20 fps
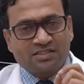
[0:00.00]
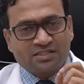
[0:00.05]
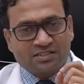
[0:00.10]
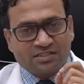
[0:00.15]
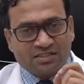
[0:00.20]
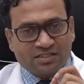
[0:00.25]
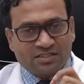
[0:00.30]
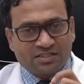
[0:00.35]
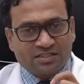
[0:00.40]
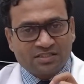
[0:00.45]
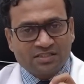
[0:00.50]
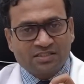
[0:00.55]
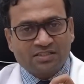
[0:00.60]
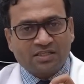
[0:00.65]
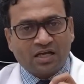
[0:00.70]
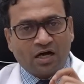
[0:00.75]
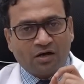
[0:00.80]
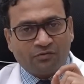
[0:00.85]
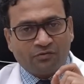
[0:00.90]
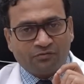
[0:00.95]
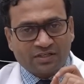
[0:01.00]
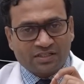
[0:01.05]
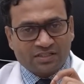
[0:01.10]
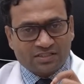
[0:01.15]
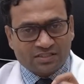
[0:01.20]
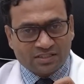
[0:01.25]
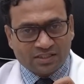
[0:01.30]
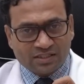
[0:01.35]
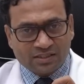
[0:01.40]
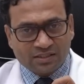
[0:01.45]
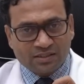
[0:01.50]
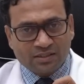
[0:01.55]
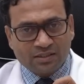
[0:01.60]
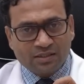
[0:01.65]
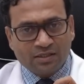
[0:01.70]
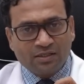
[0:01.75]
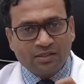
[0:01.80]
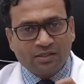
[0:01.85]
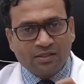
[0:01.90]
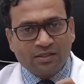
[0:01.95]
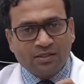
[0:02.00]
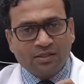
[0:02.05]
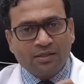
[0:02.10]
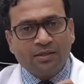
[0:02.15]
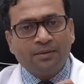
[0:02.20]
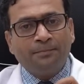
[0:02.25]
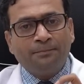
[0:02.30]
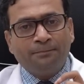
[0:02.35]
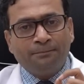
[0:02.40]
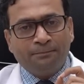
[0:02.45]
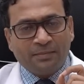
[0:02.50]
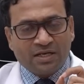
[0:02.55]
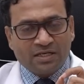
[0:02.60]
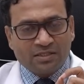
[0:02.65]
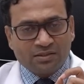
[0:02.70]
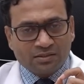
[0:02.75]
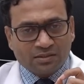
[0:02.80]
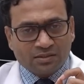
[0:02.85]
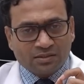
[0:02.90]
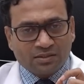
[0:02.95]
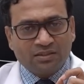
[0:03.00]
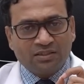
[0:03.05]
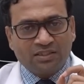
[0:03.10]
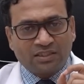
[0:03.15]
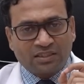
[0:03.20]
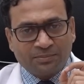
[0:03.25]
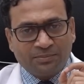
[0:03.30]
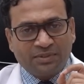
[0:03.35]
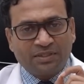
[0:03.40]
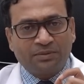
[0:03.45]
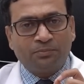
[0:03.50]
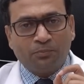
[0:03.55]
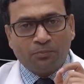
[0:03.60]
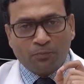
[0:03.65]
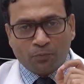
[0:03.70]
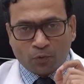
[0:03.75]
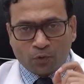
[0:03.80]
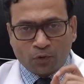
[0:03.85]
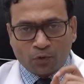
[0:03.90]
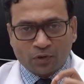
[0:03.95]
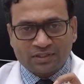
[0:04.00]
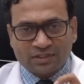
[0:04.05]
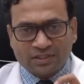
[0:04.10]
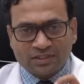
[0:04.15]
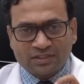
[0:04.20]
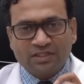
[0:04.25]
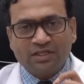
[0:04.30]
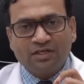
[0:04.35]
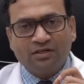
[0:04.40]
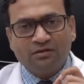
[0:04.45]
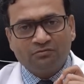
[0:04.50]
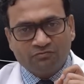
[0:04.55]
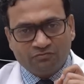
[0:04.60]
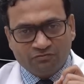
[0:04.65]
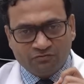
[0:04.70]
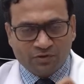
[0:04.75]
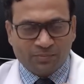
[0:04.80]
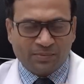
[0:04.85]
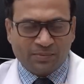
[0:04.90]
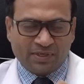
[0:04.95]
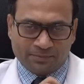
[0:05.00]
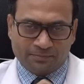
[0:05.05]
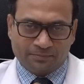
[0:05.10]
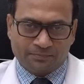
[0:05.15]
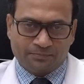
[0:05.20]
disease affects the men little bit more than the women.